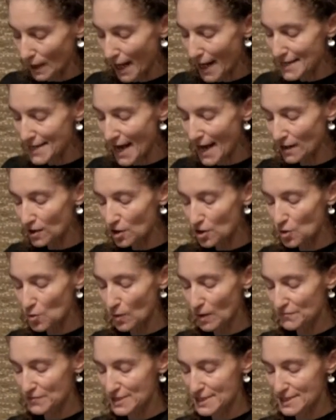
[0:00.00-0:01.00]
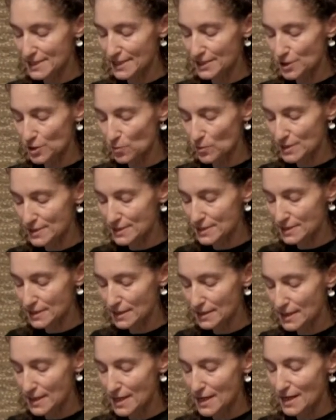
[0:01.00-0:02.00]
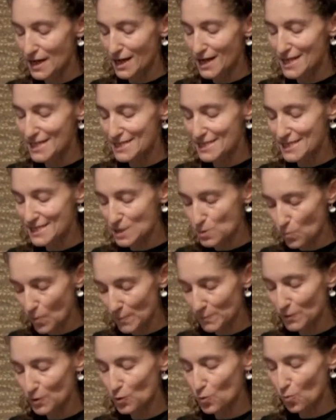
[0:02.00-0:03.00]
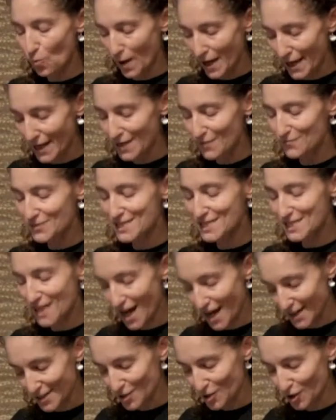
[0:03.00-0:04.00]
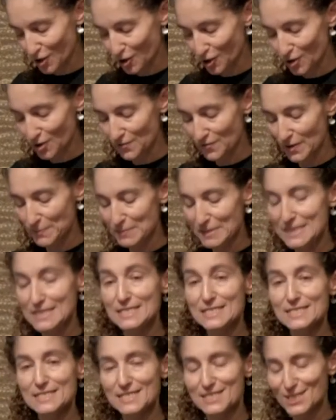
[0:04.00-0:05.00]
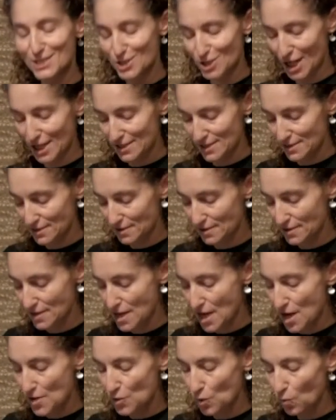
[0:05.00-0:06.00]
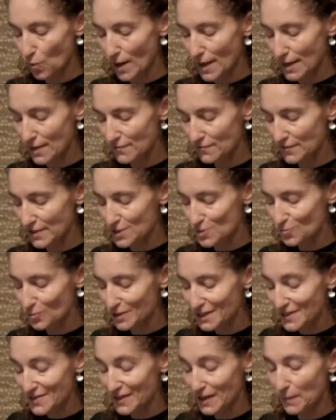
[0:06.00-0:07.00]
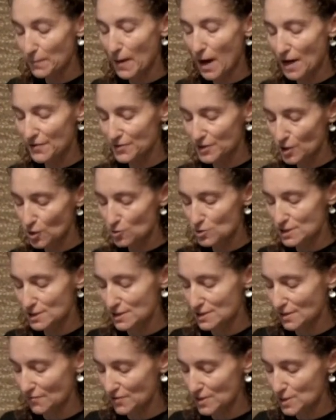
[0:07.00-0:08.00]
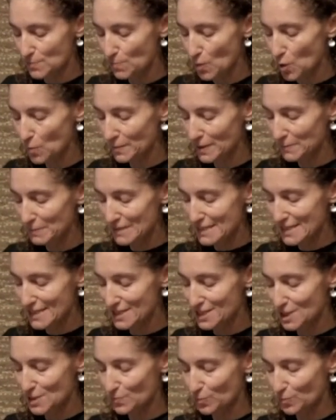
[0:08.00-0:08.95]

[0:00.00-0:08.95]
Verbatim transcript: An echo of the sinuous swimmer wave sine curve in Matisse's agenda, the wave is really the apotheosis of this moment in Matisse's